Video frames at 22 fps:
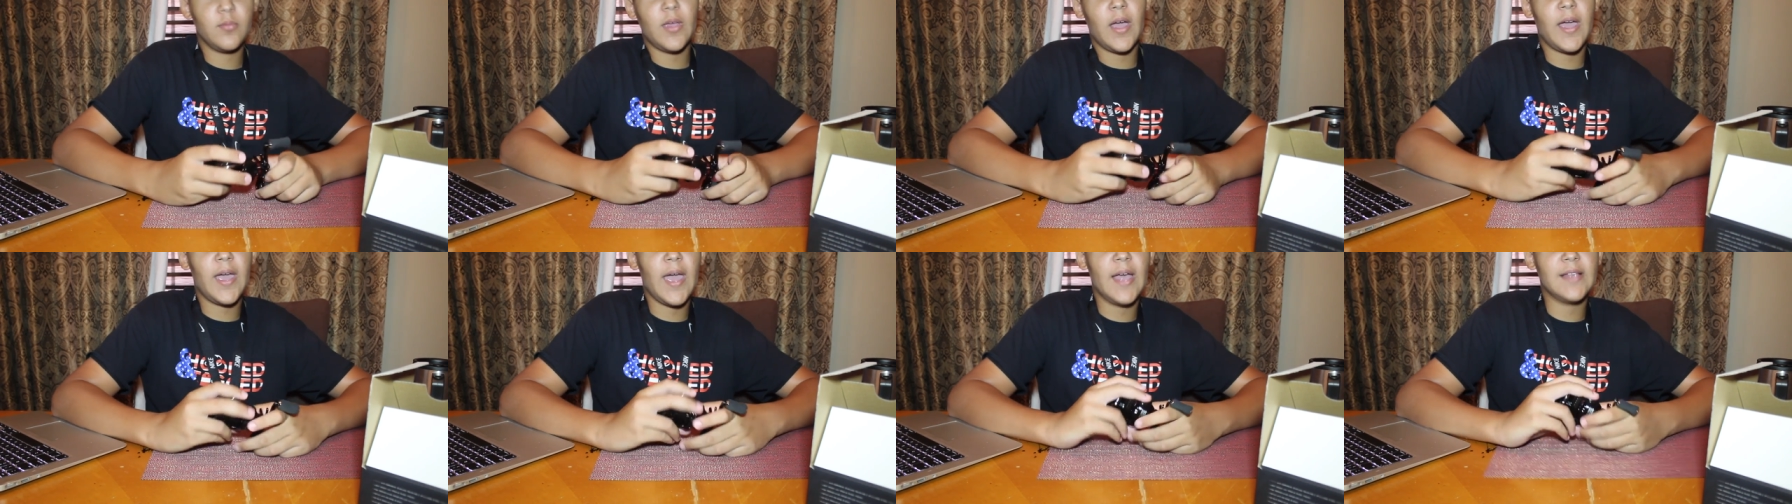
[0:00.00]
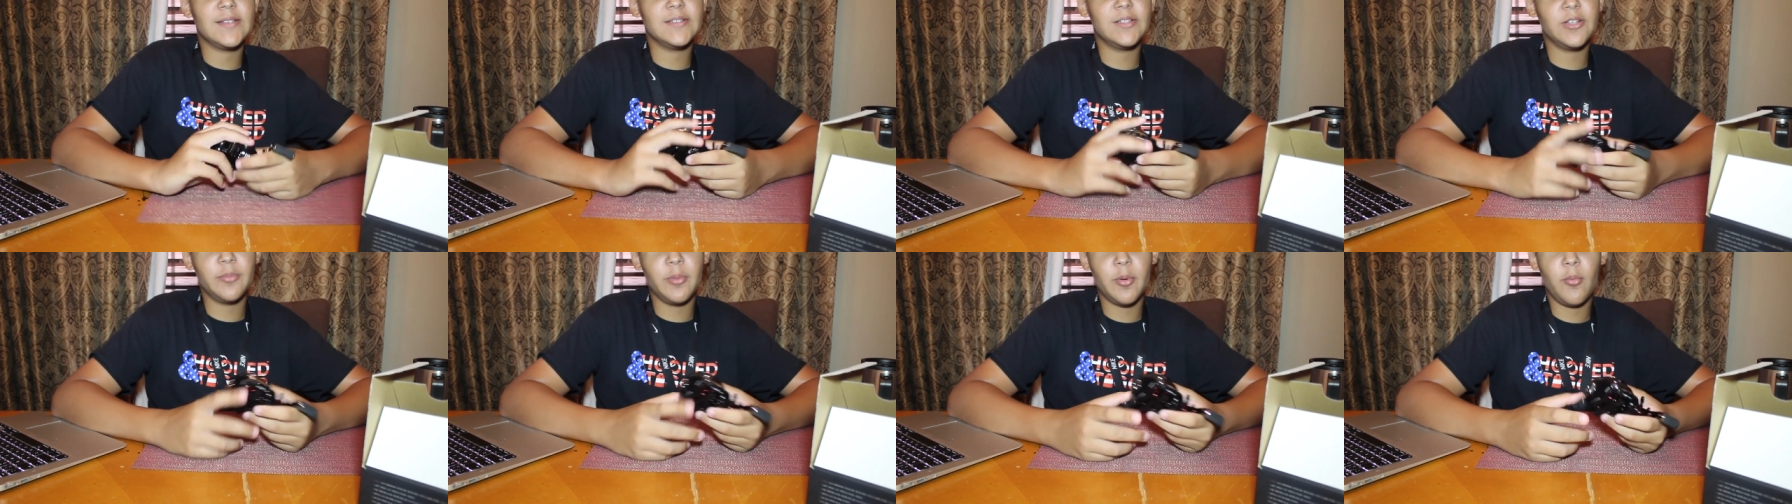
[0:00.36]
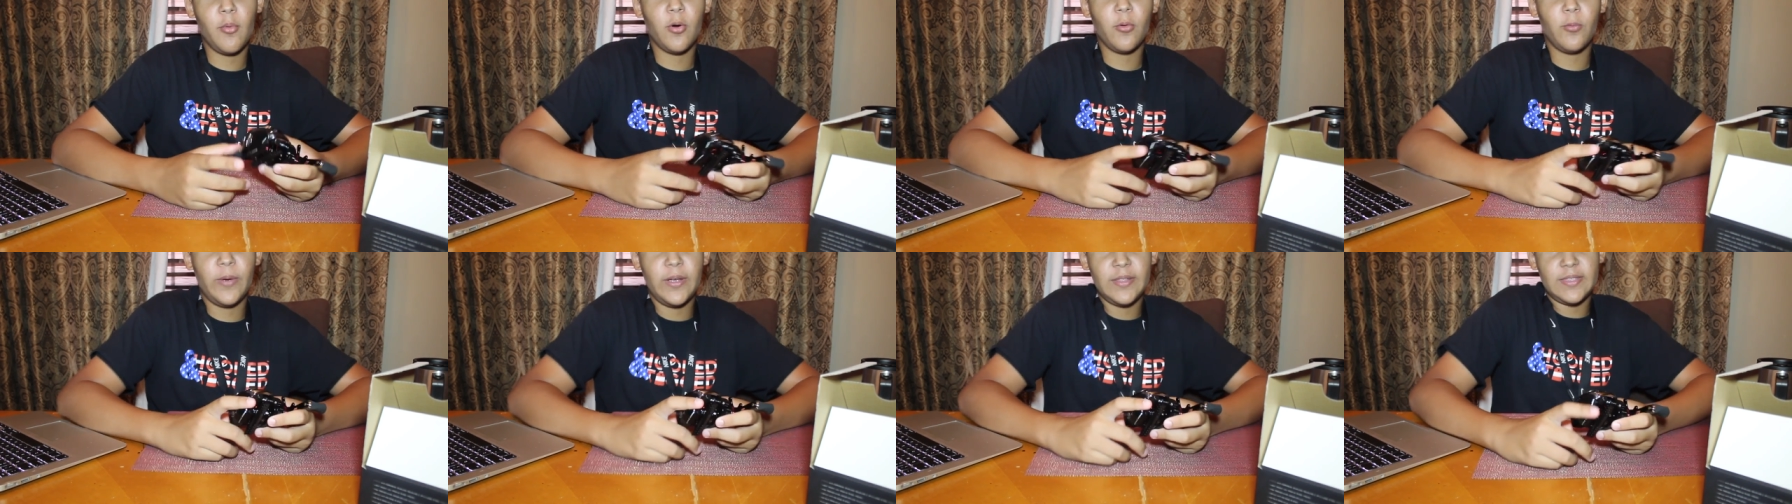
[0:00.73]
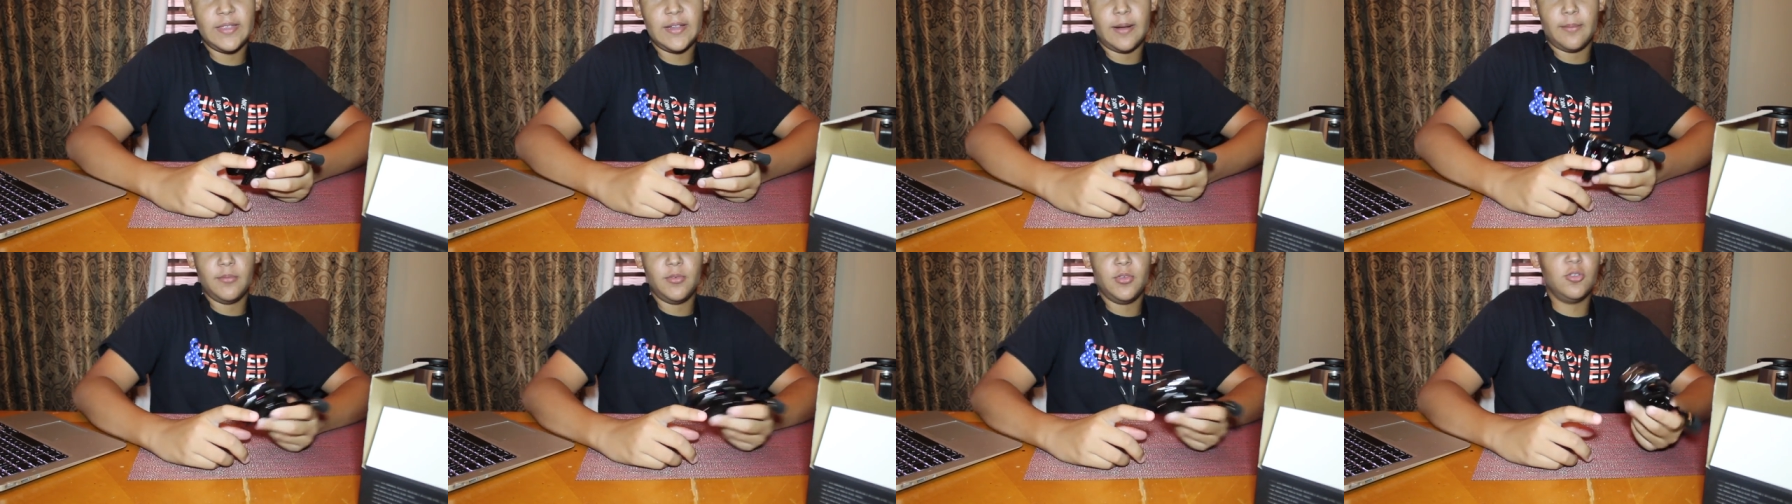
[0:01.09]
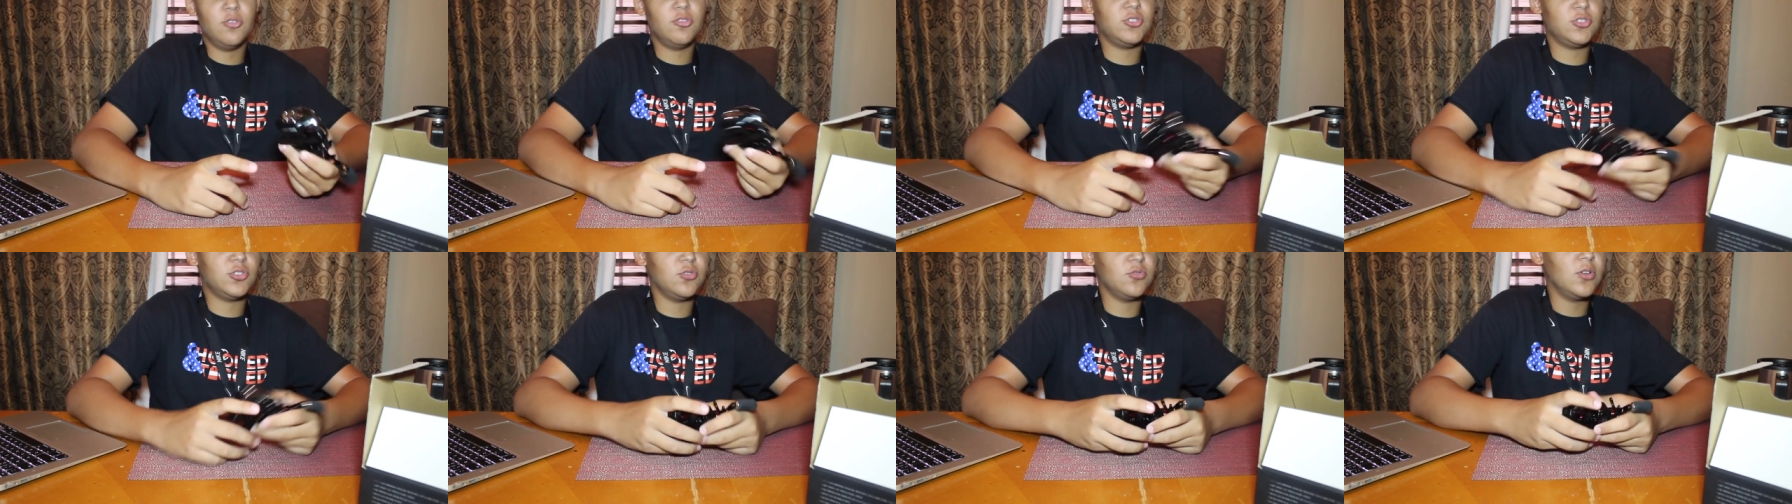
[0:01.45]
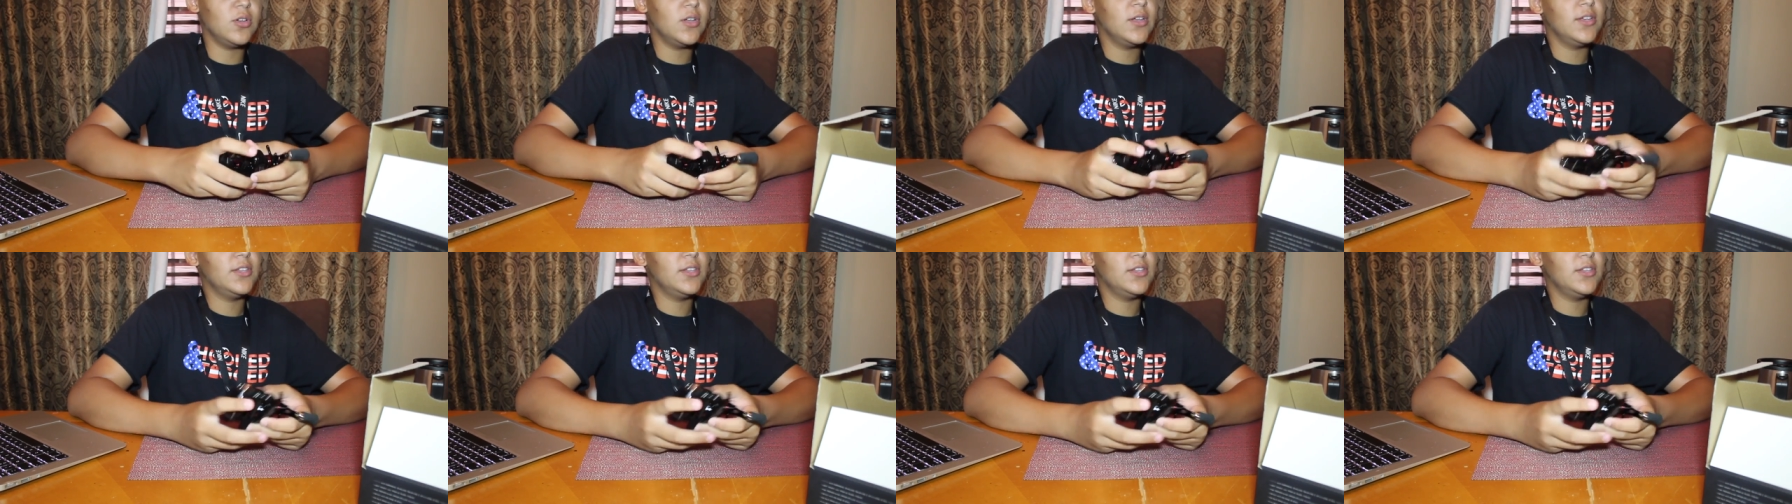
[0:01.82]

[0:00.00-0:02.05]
has a little bit more weight that I'm used to.